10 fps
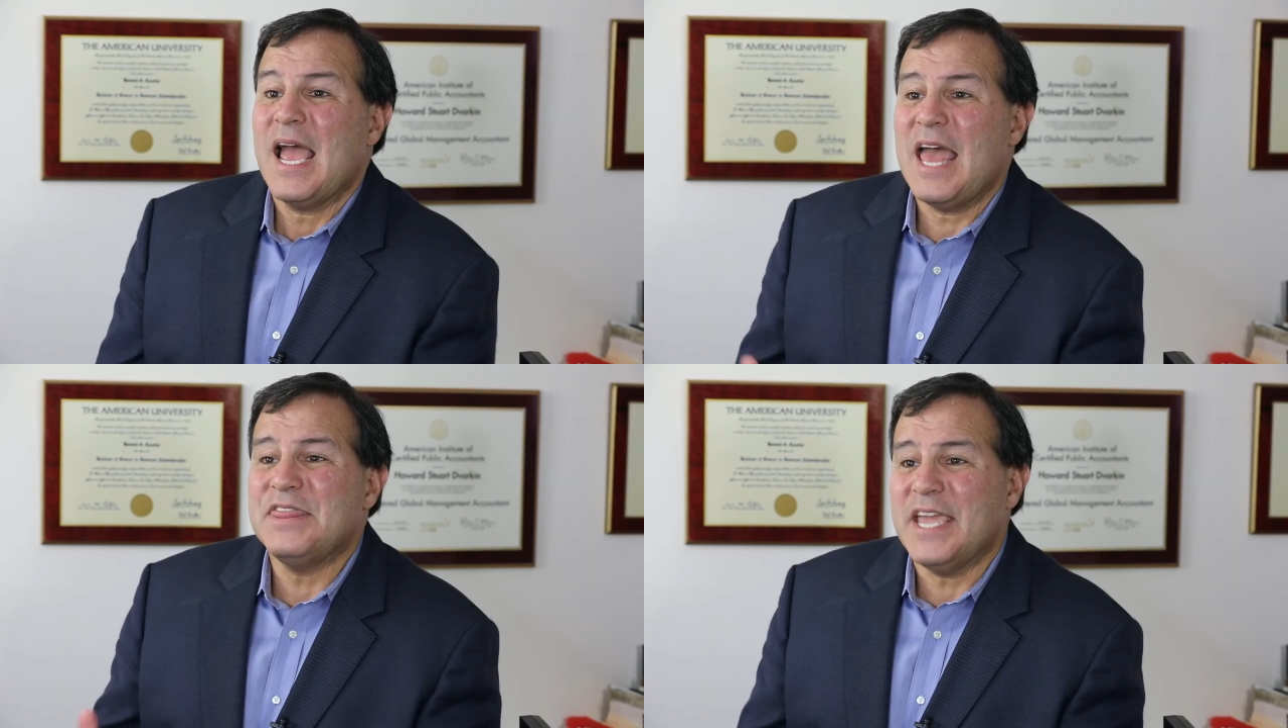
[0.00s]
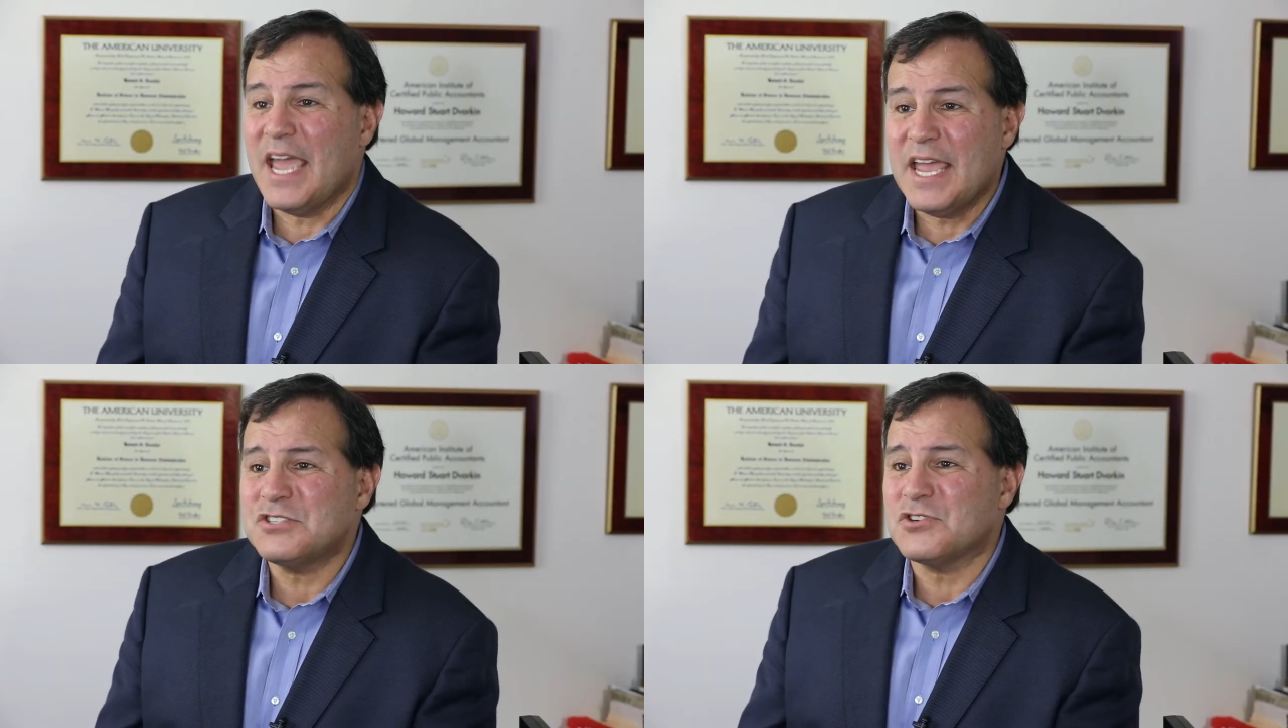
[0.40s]
And the
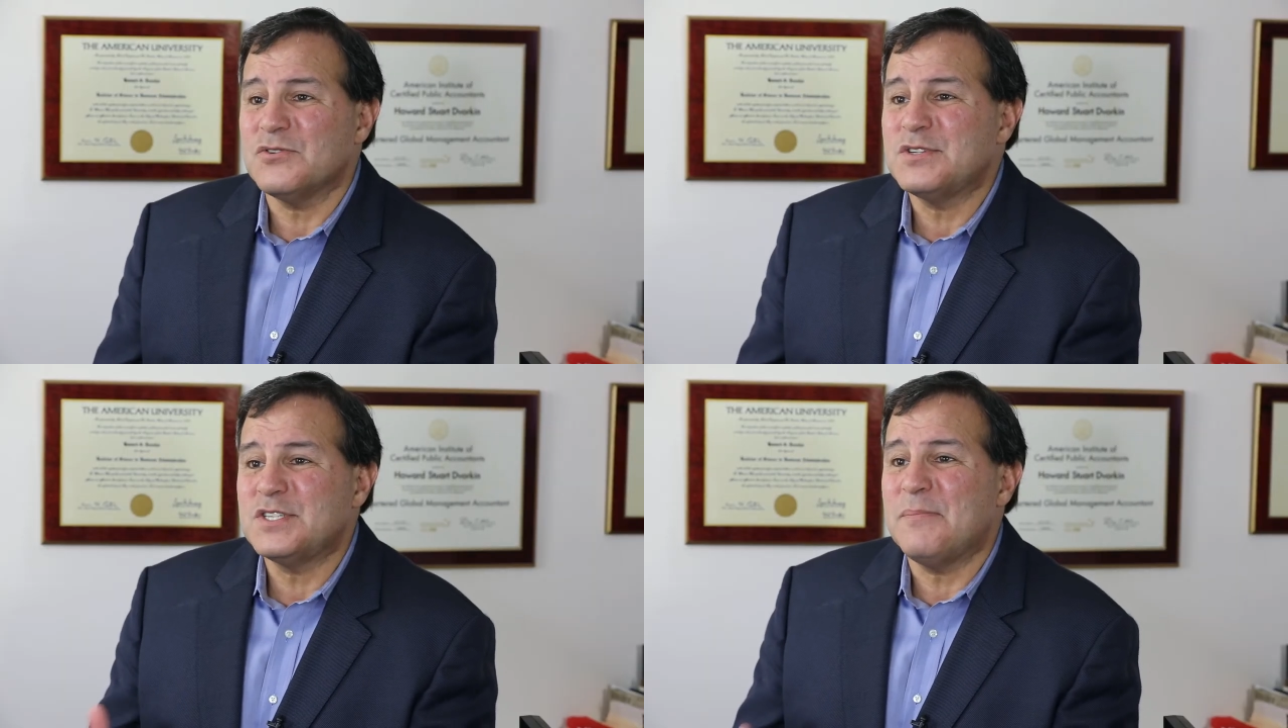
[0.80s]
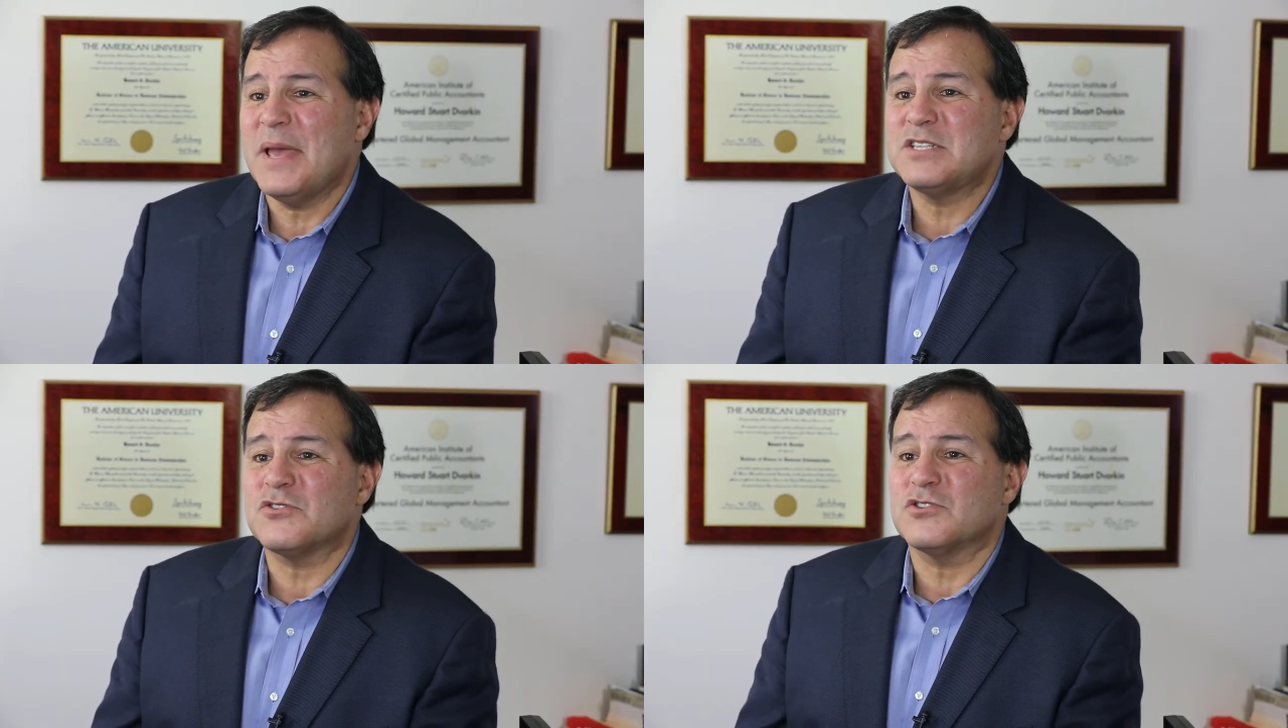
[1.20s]
answer
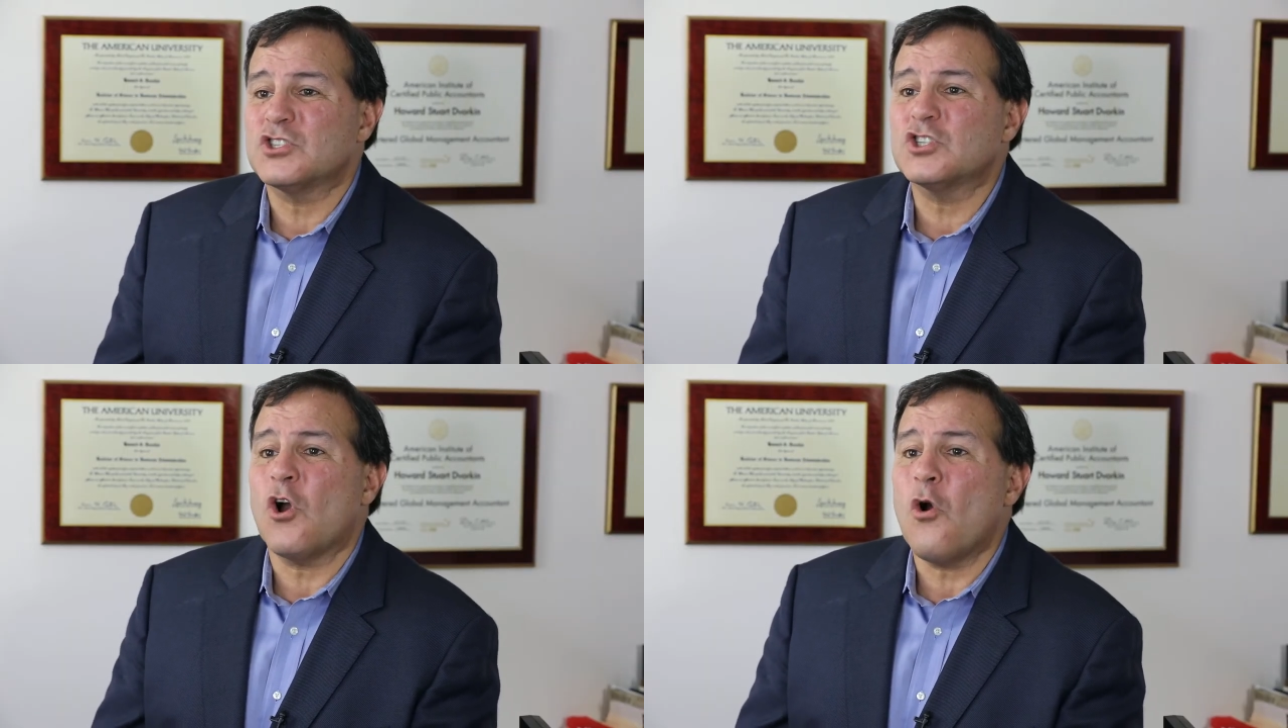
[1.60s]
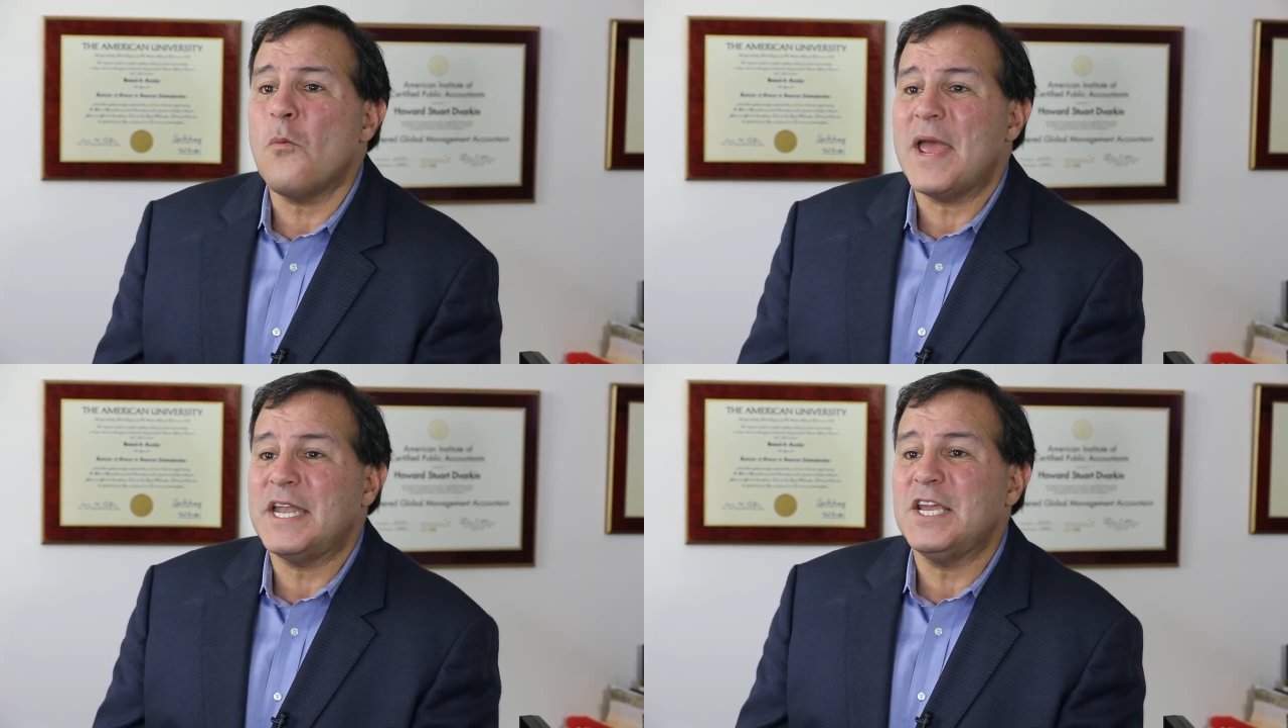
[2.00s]
depends on so
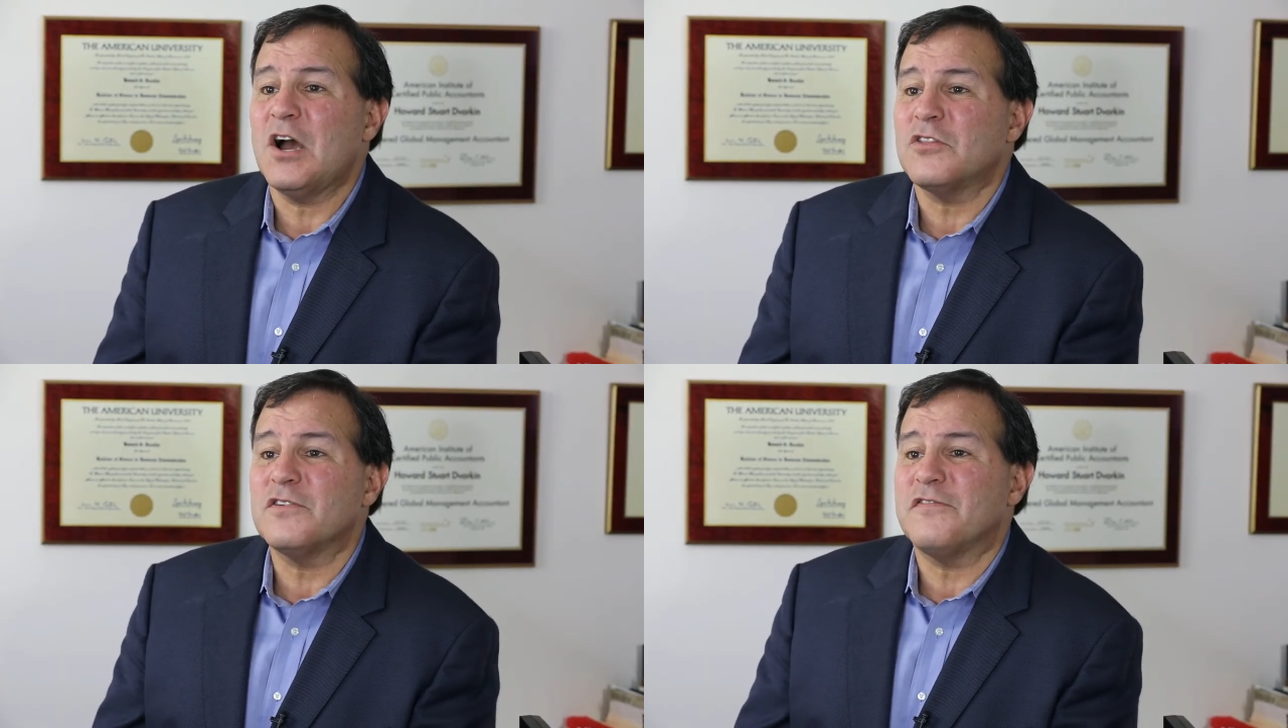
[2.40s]
many other